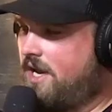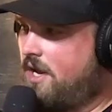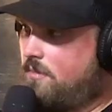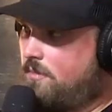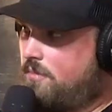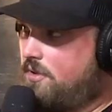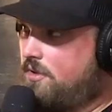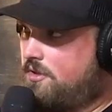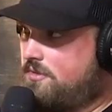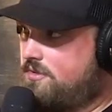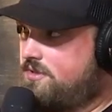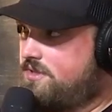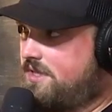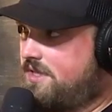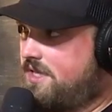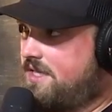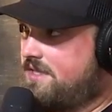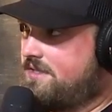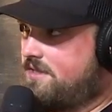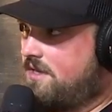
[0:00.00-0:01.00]
out and
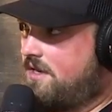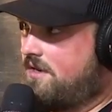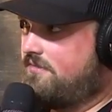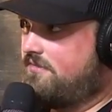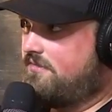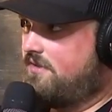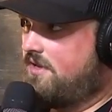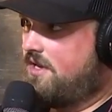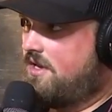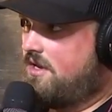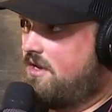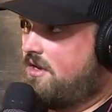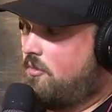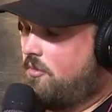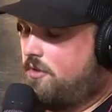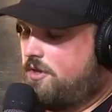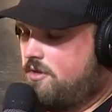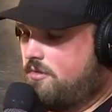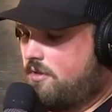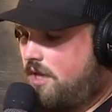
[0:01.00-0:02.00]
producing that stuff,
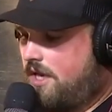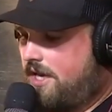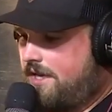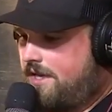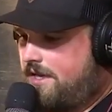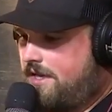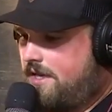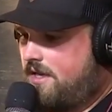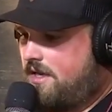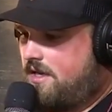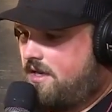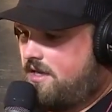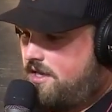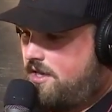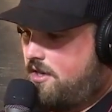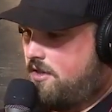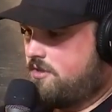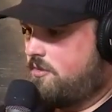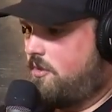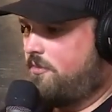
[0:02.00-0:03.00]
were you like,
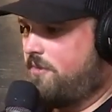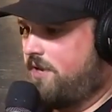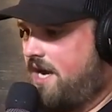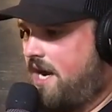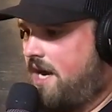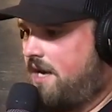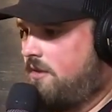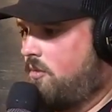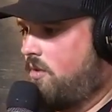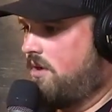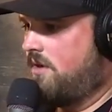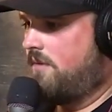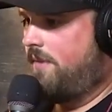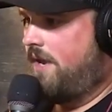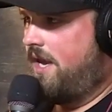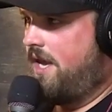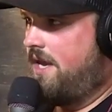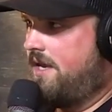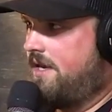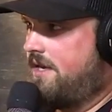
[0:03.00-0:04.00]
here's what we kind of want to
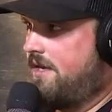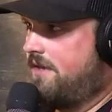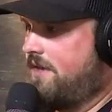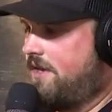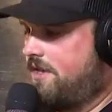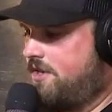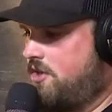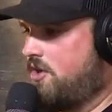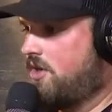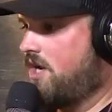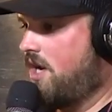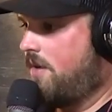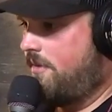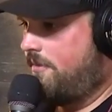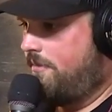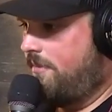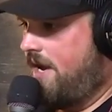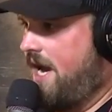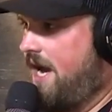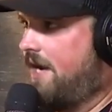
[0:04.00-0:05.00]
make, and then you're
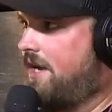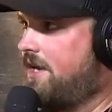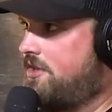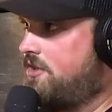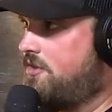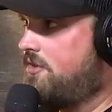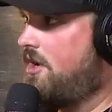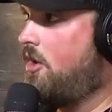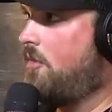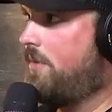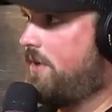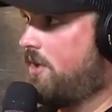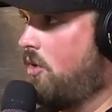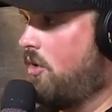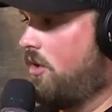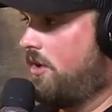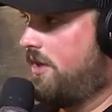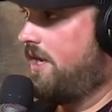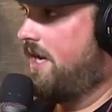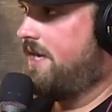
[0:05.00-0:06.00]
coming back and you're helping
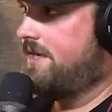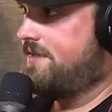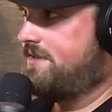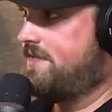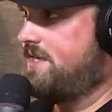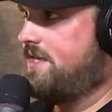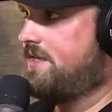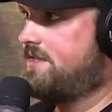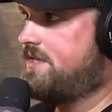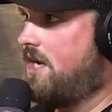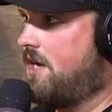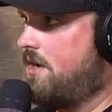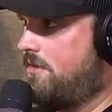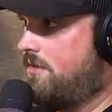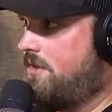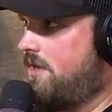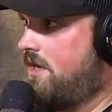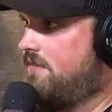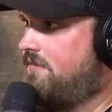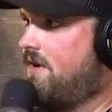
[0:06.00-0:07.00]
organize the entire
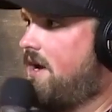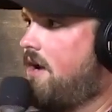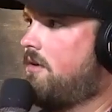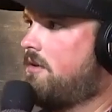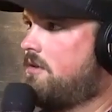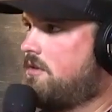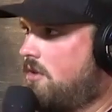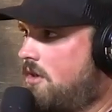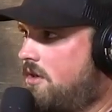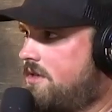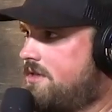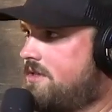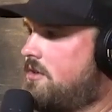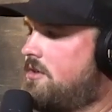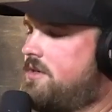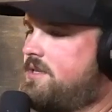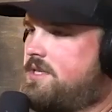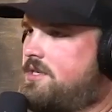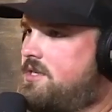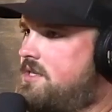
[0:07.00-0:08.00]
thing of how it looks,
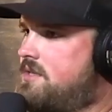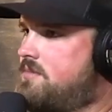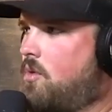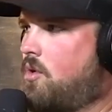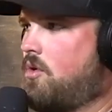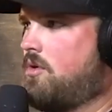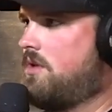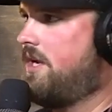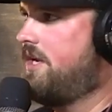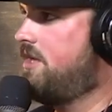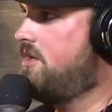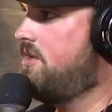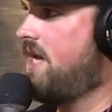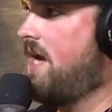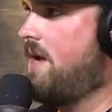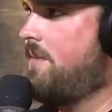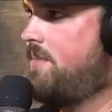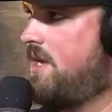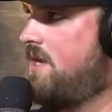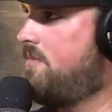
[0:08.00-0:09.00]
or is it just more like you
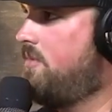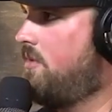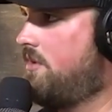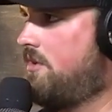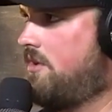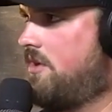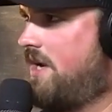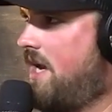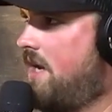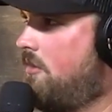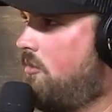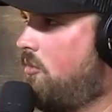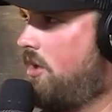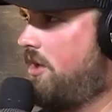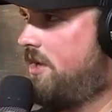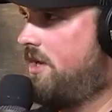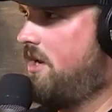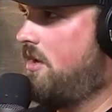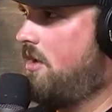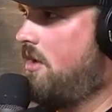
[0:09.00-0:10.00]
got people that are kind of
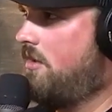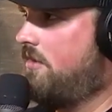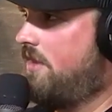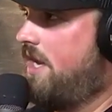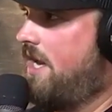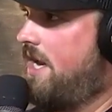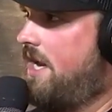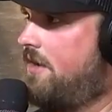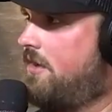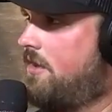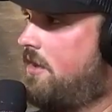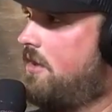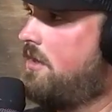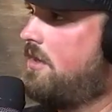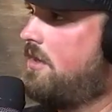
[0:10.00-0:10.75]
working on all that? Or